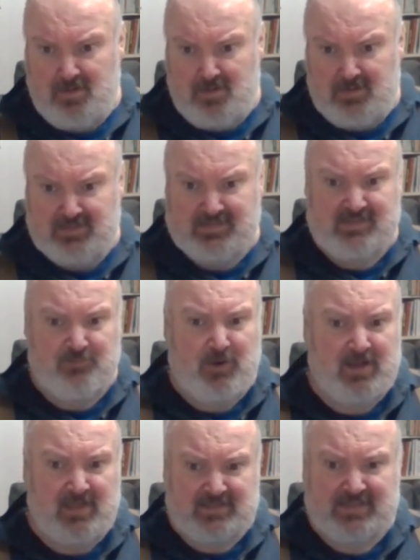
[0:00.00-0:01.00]
This is
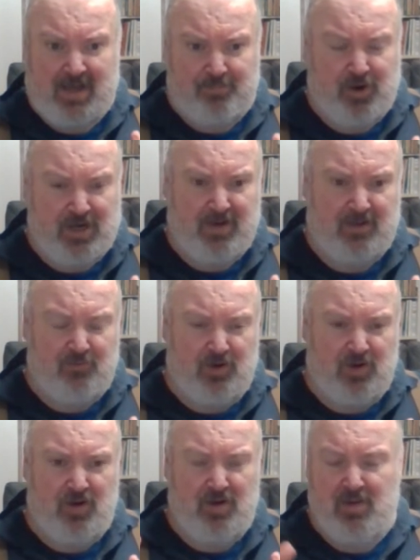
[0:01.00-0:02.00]
why. This is that point about
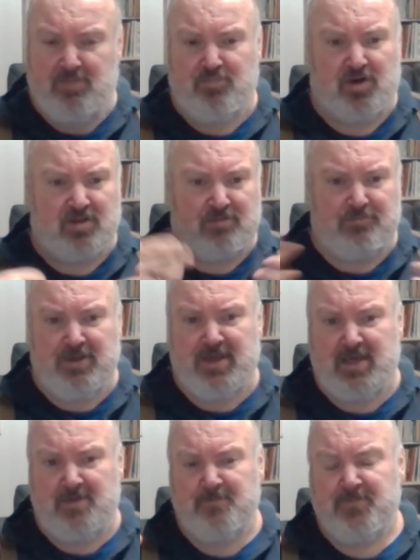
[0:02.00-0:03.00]
where in book
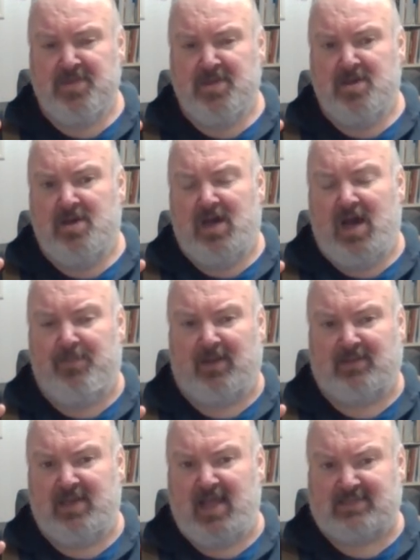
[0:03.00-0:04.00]
3 about
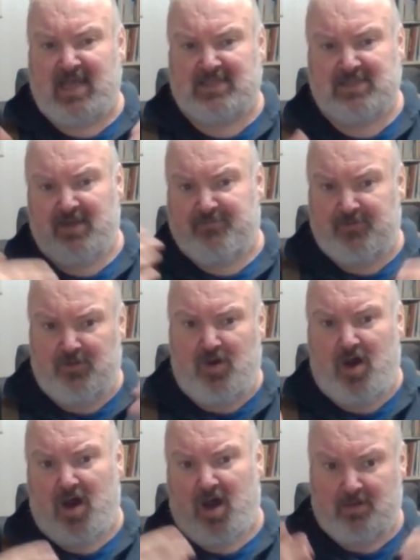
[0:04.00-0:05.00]
the necessity for
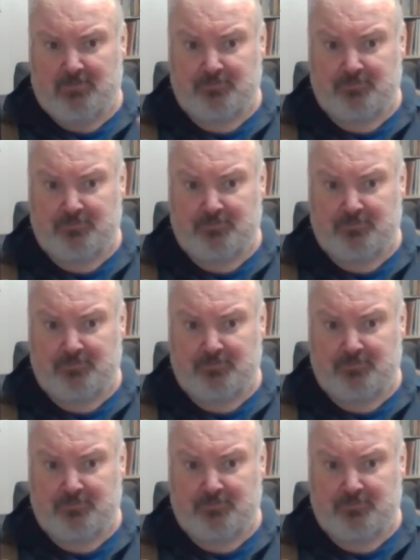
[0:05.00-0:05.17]
law.